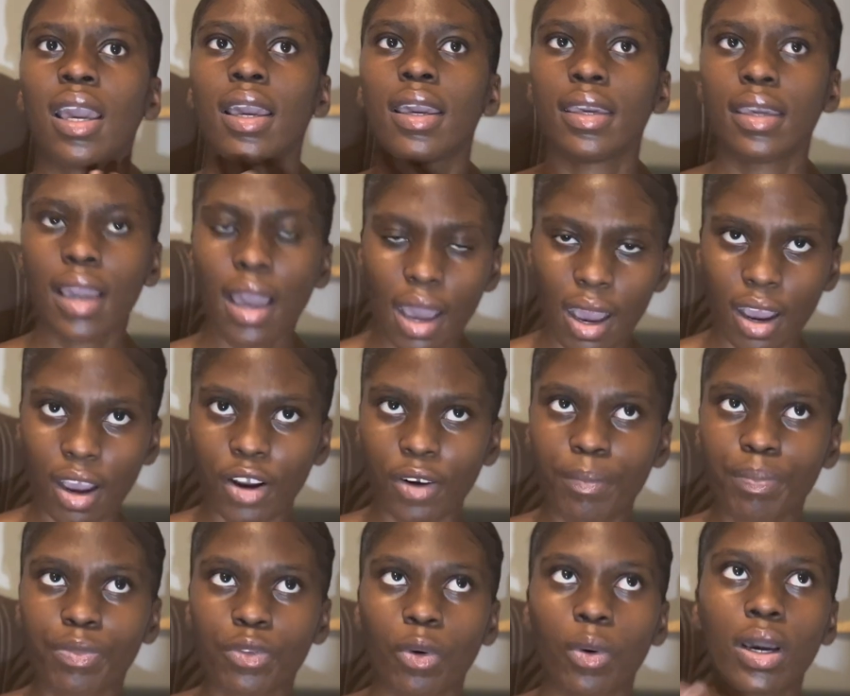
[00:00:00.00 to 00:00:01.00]
yeah,
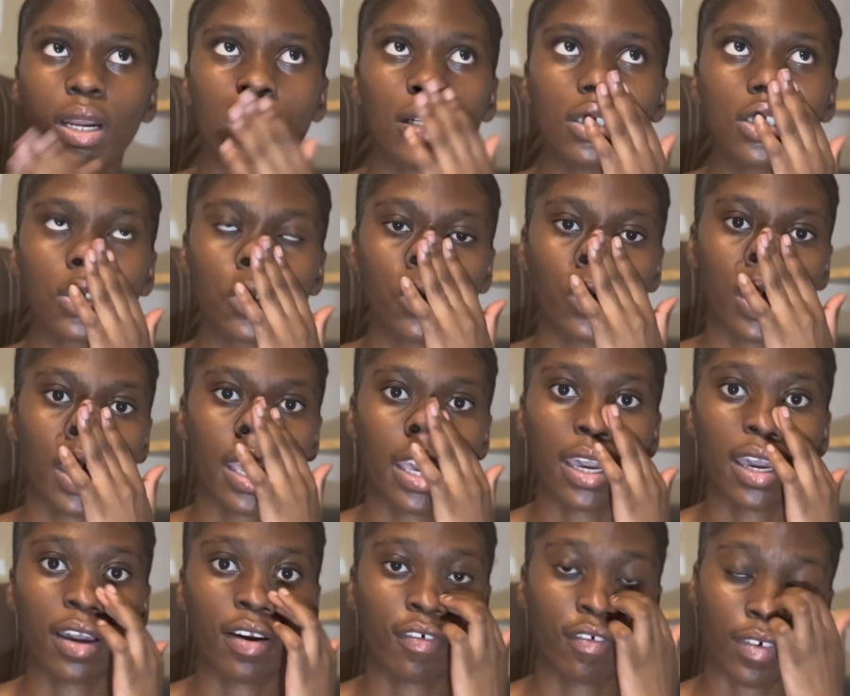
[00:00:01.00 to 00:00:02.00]
what else do they
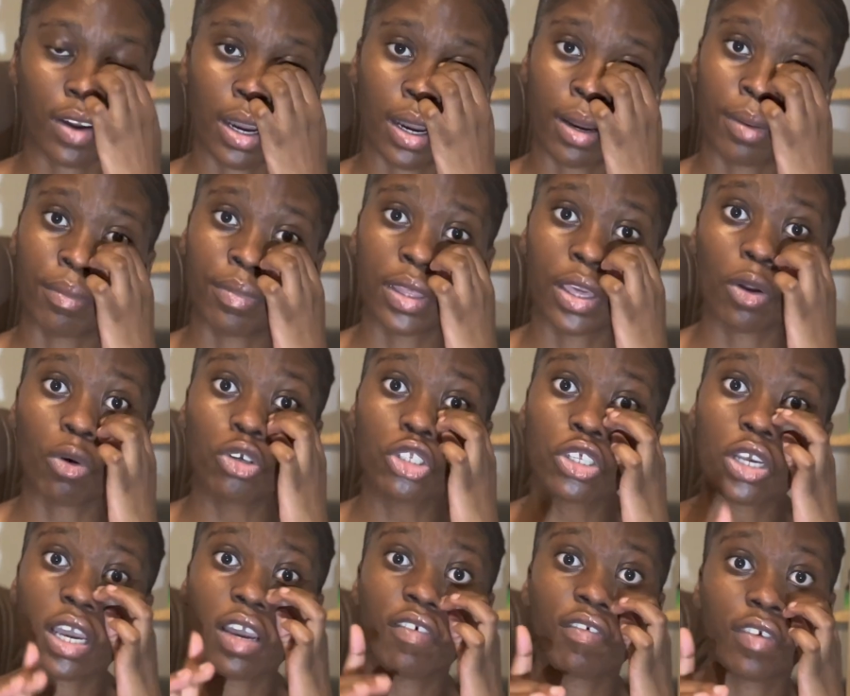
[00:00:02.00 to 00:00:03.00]
have? They
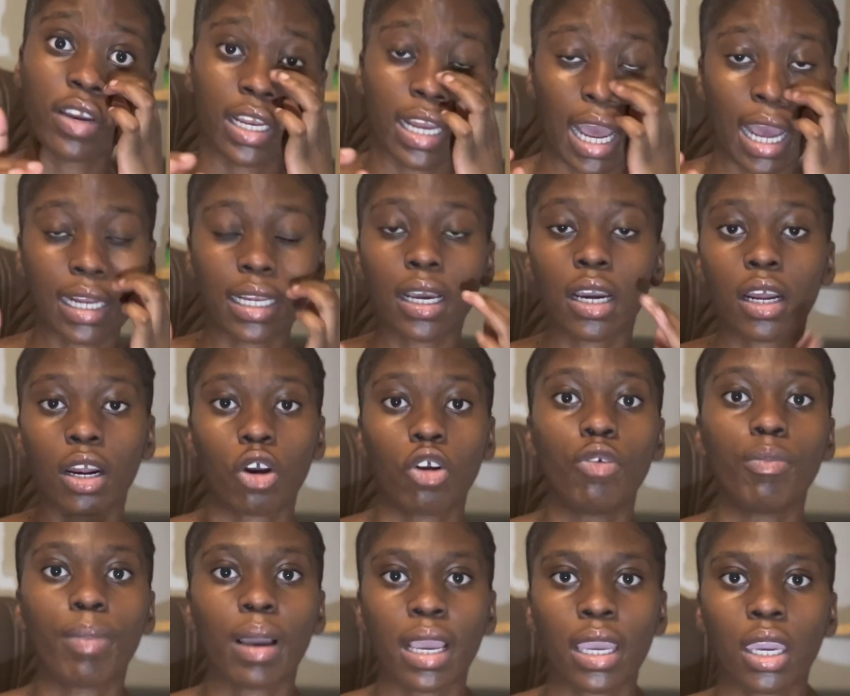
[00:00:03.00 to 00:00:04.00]
also have an
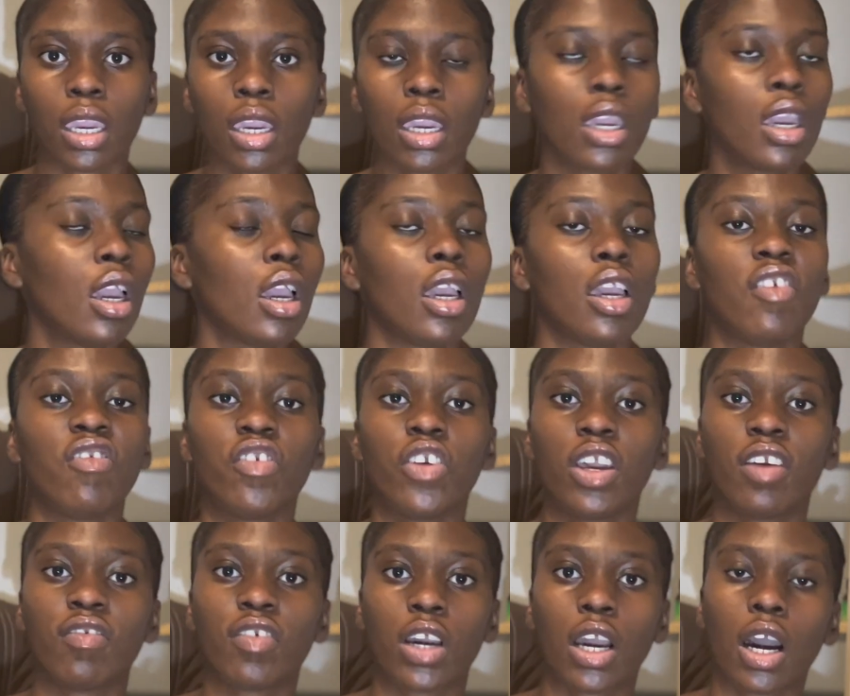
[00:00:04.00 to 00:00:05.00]
underground parking. If you
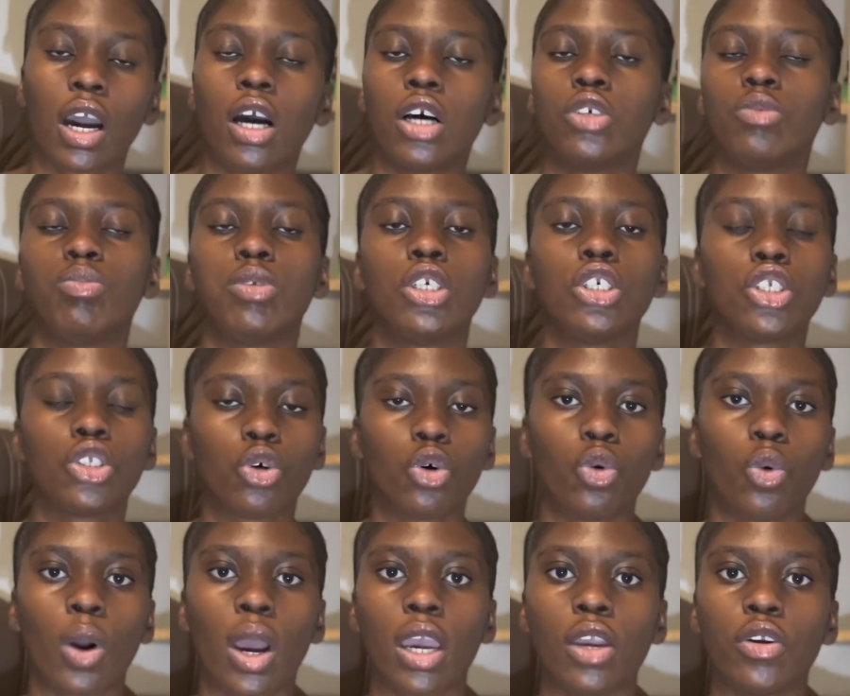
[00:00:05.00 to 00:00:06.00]
have a car, please don't
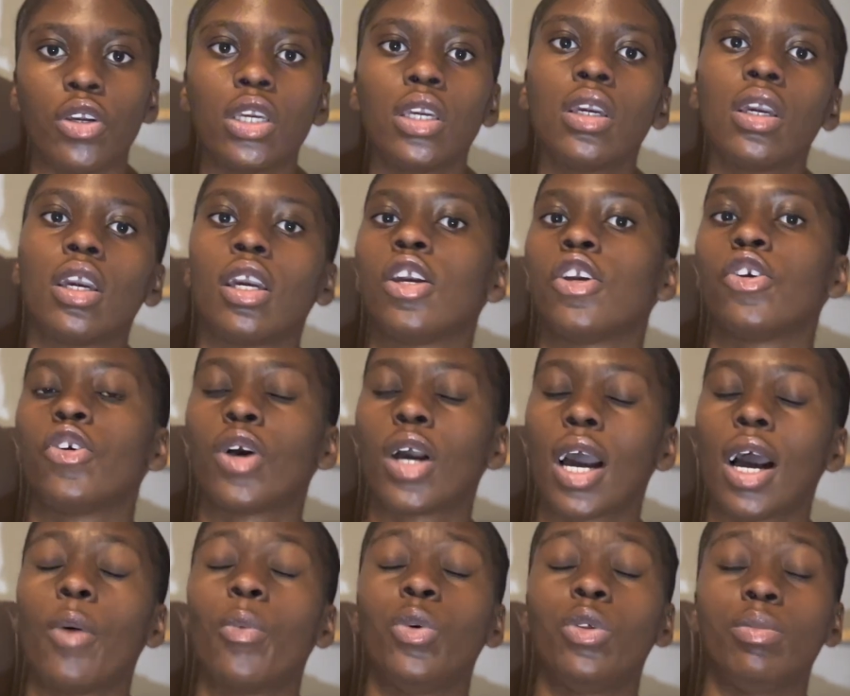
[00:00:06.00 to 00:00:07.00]
worry, your
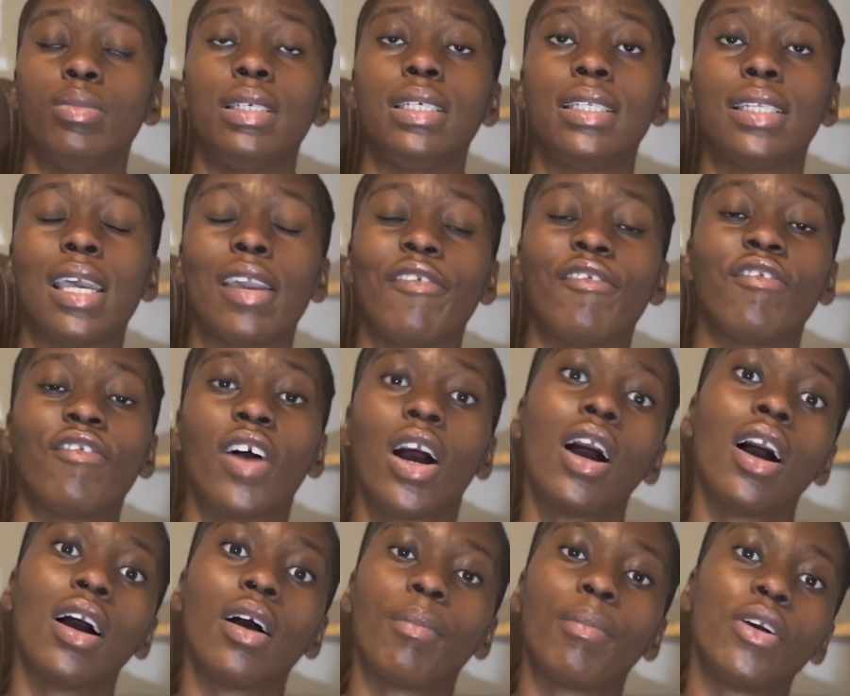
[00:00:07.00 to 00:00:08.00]
car will be
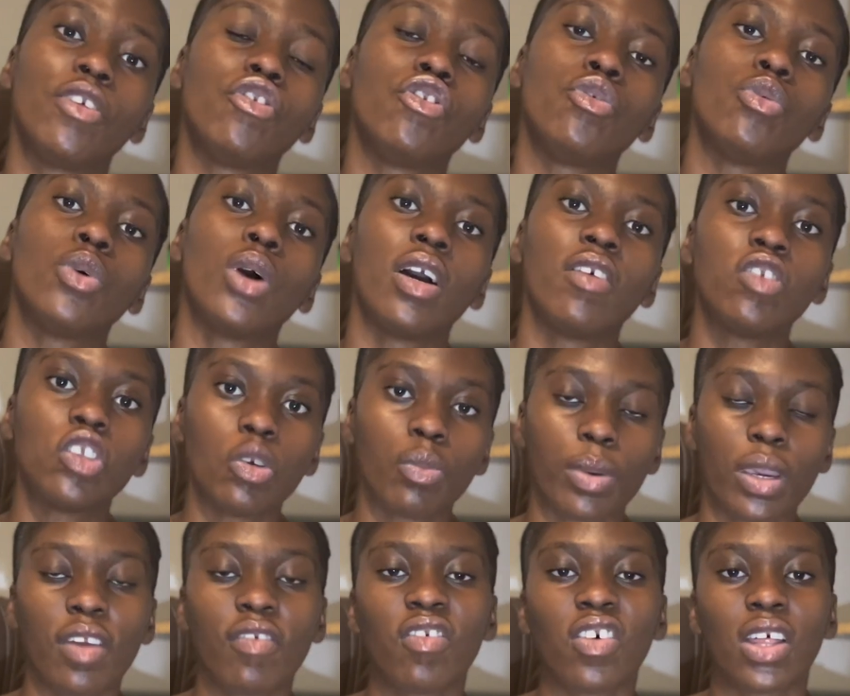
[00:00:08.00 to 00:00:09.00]
safer, but you will have to
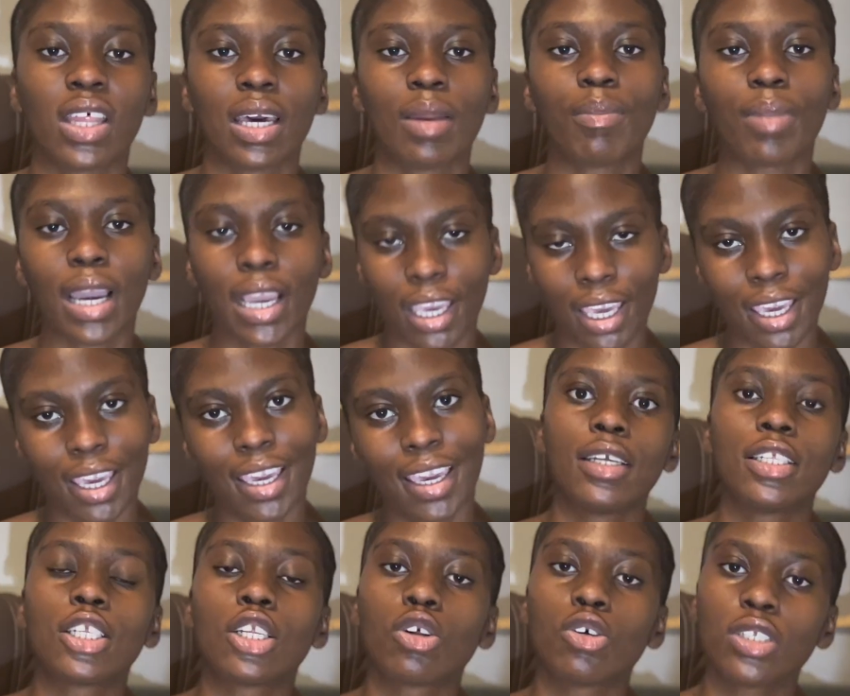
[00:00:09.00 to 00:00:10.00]
pay for that parking.
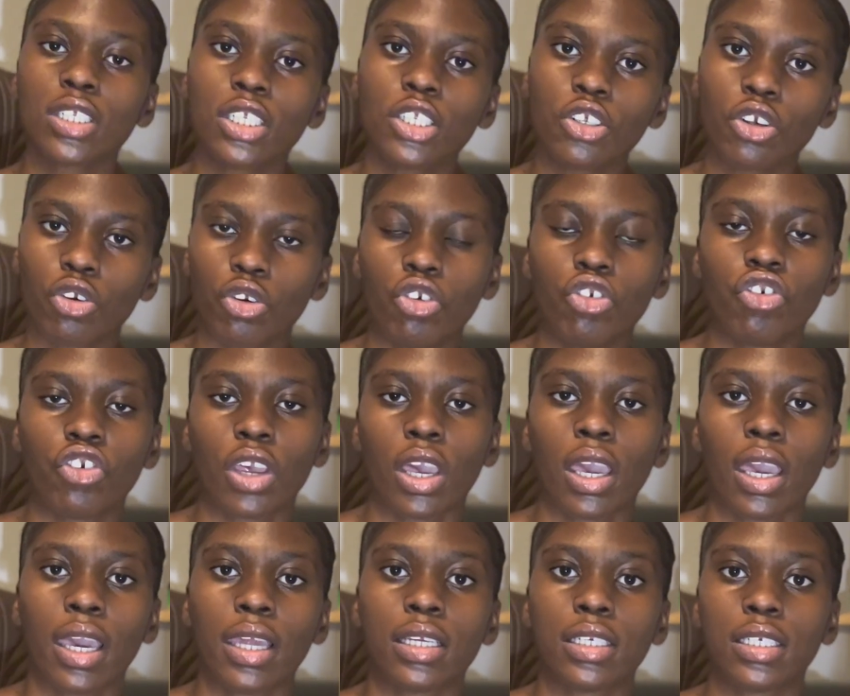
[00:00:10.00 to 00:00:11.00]
It's closer to
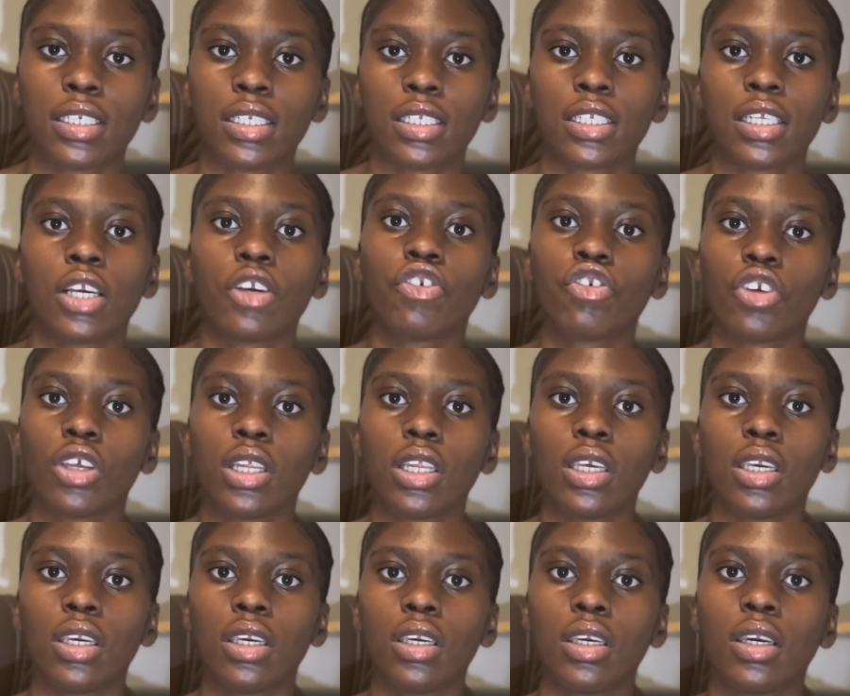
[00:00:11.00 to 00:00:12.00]
UJ, and it is
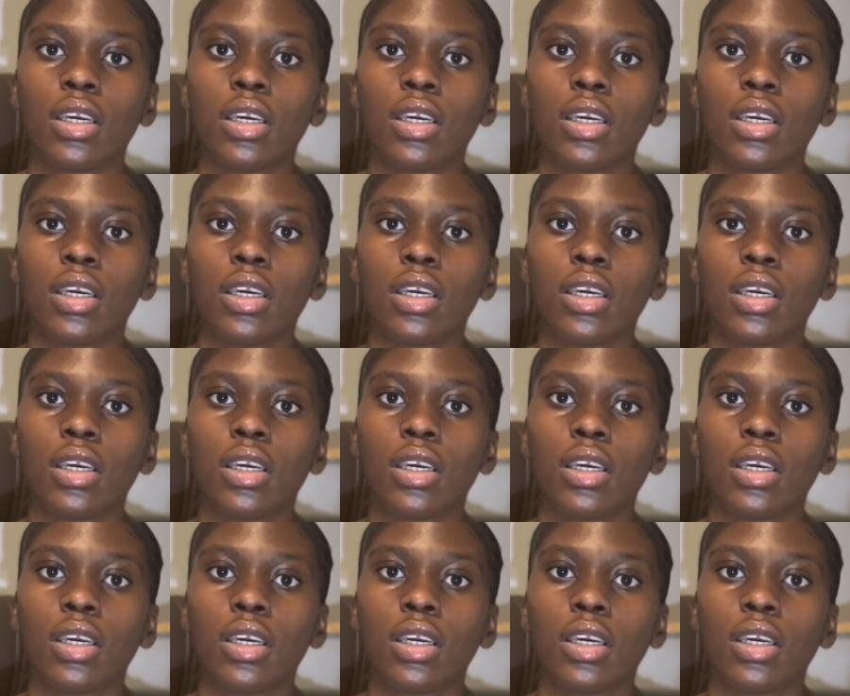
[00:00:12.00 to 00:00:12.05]
actually